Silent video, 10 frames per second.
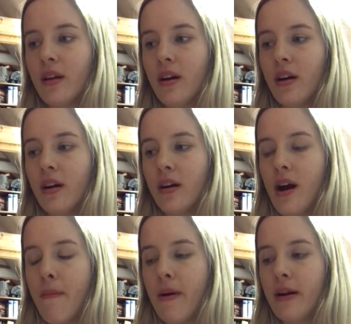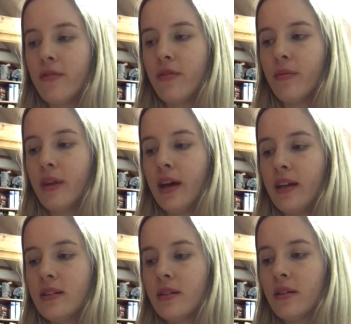Apart from
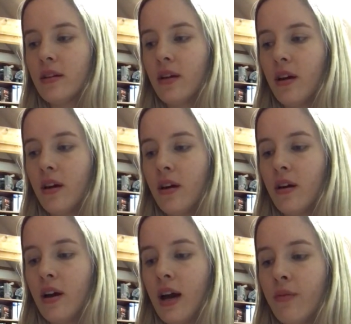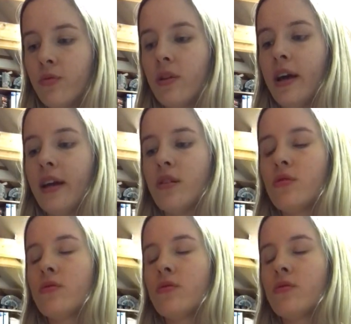that, I would like